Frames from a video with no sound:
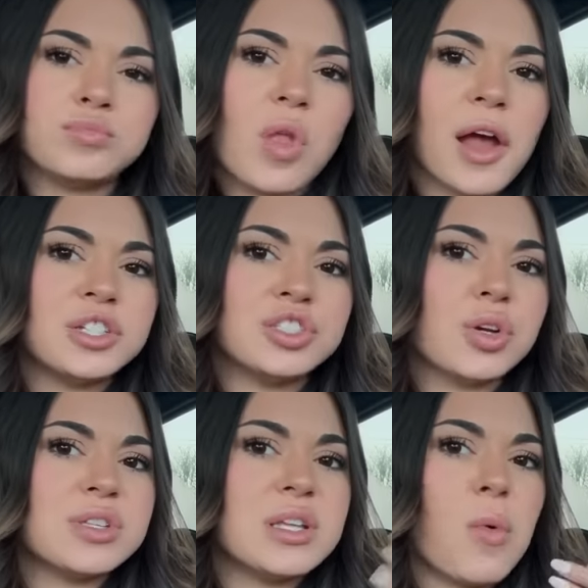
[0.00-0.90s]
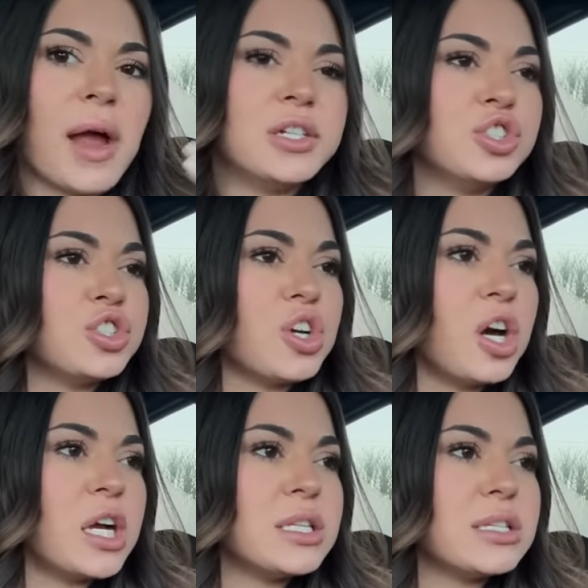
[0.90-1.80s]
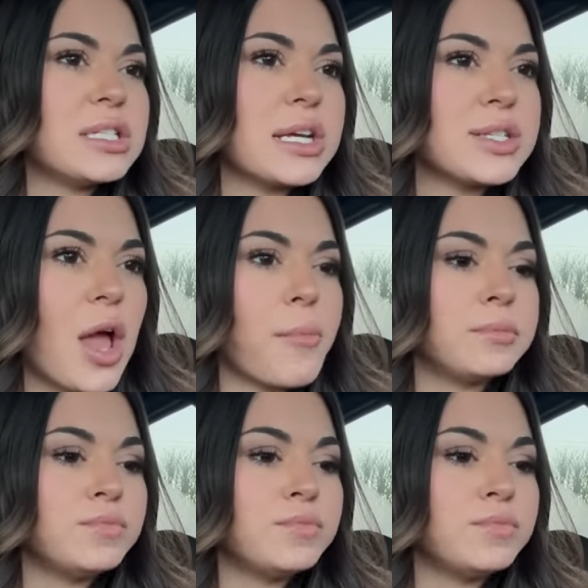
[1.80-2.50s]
I just don't see why insurance doesn't